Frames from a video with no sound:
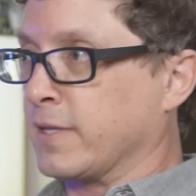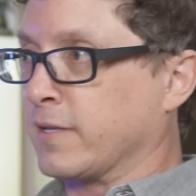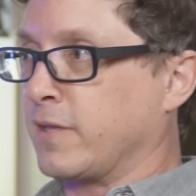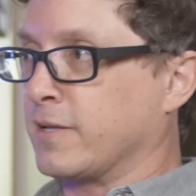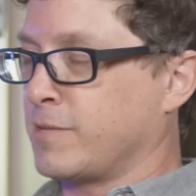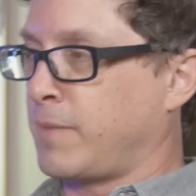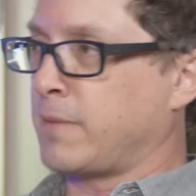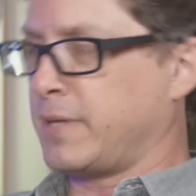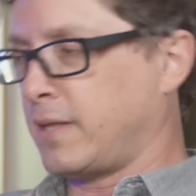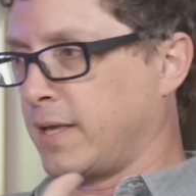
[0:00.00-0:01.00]
Like that it
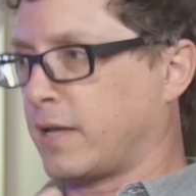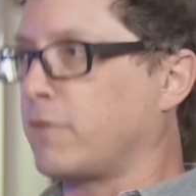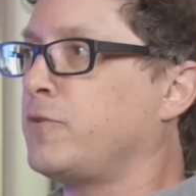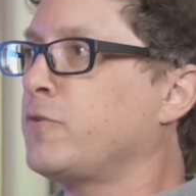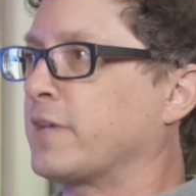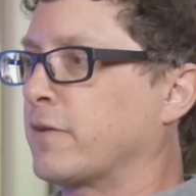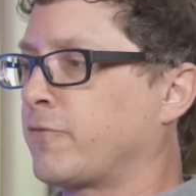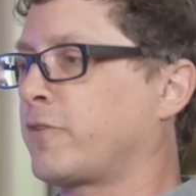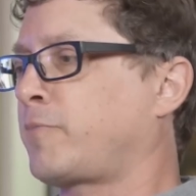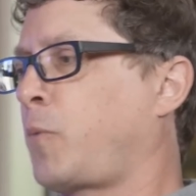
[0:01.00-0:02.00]
might be like confusing at
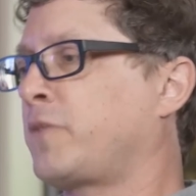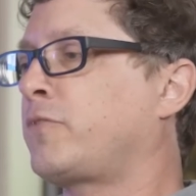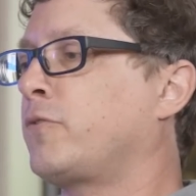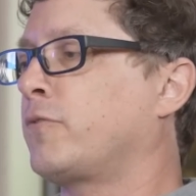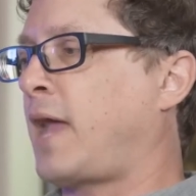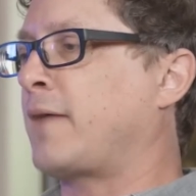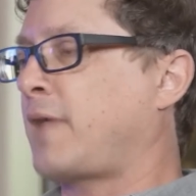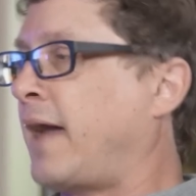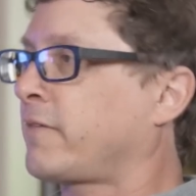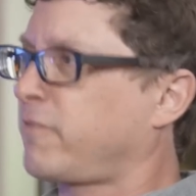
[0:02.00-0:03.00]
first, but once you are
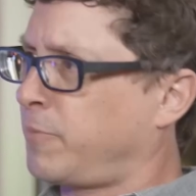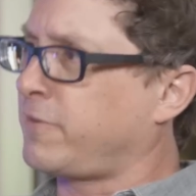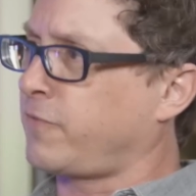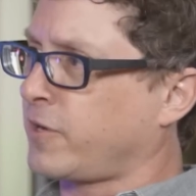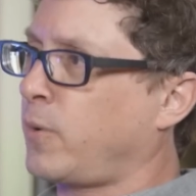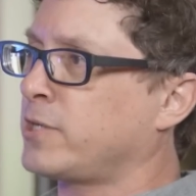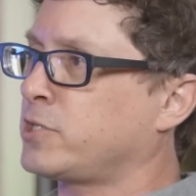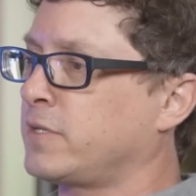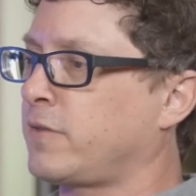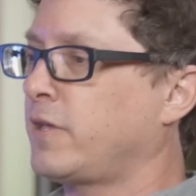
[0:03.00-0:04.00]
asked specific
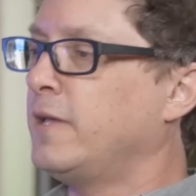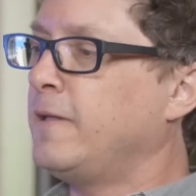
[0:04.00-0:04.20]
questions,